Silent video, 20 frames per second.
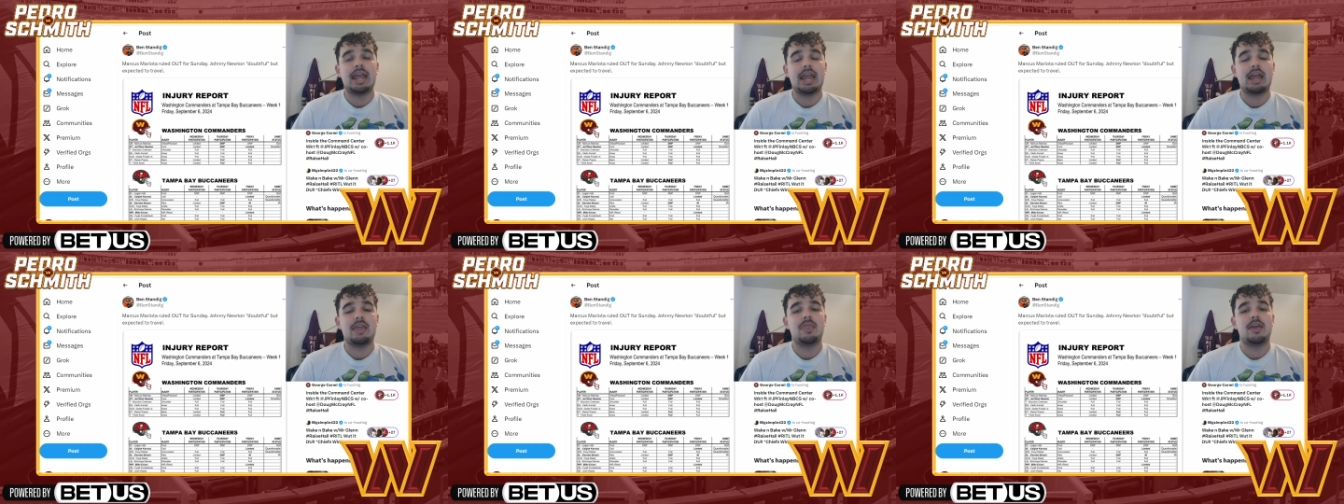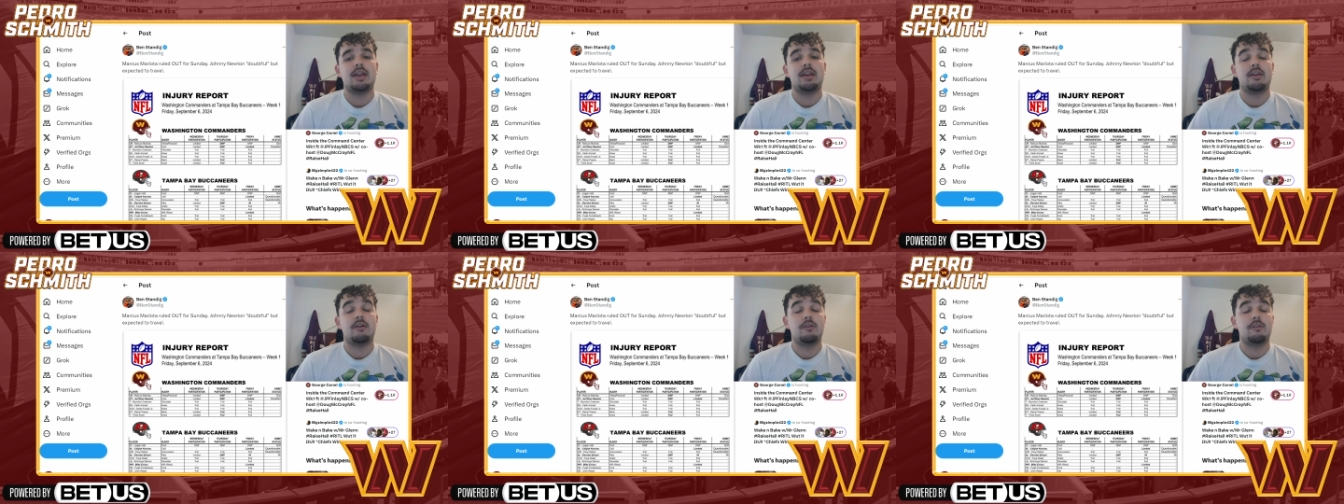and
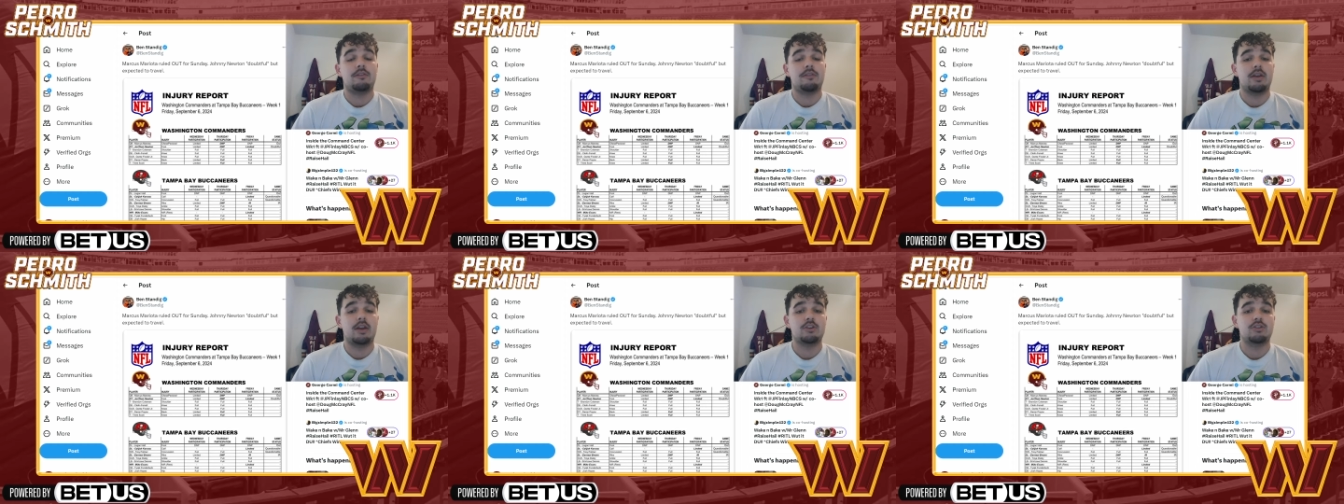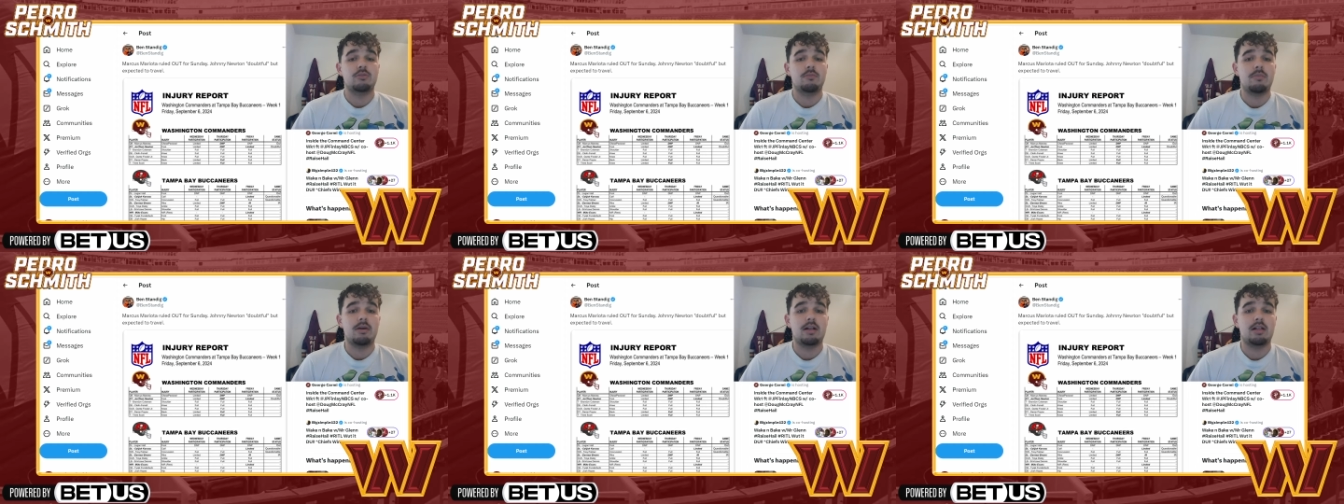that
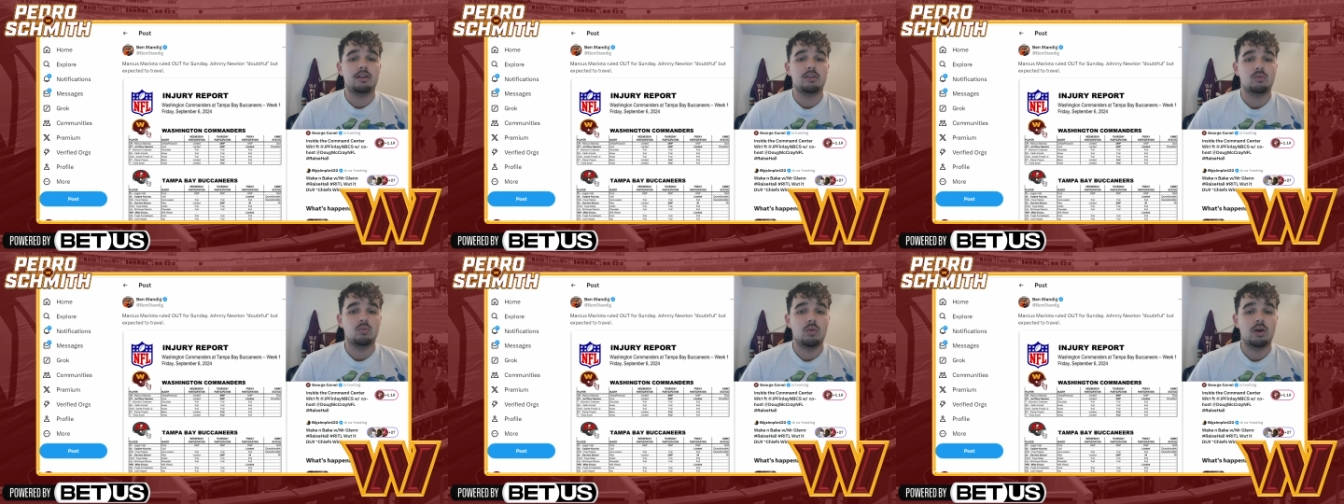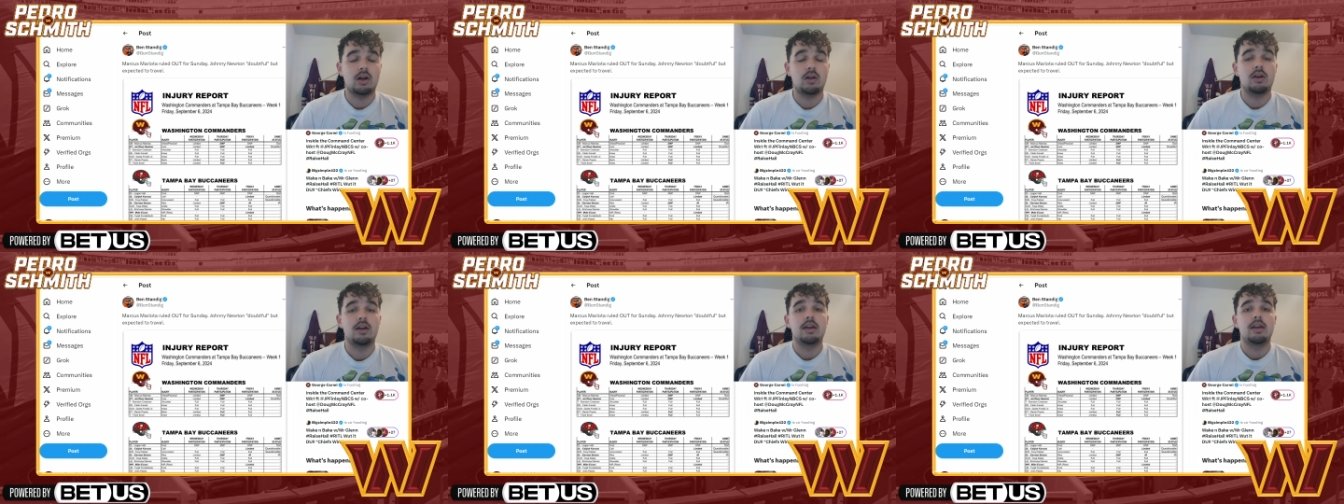notification bell as
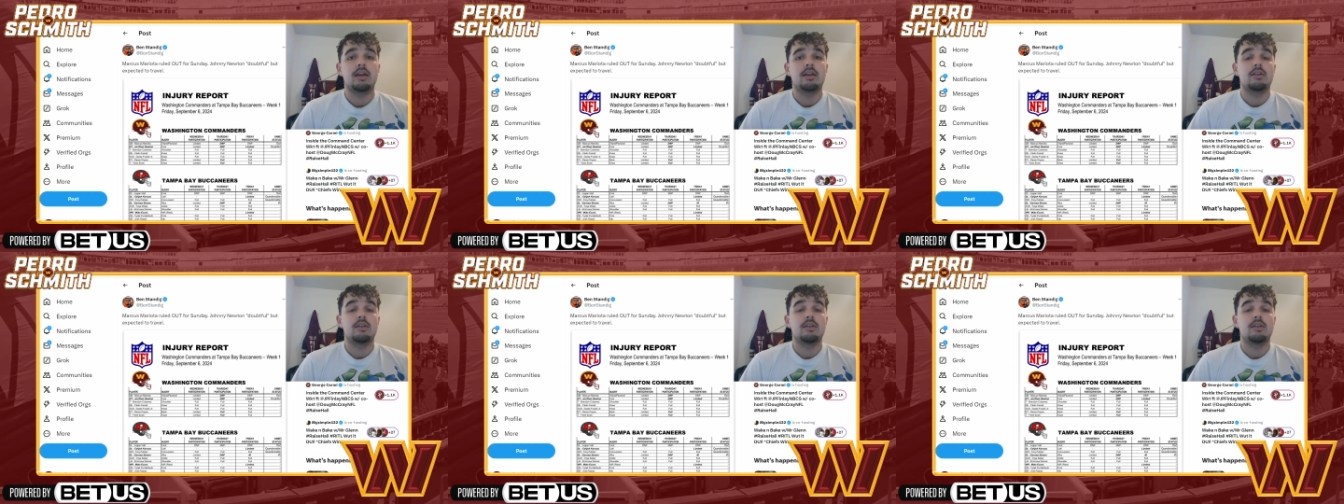well,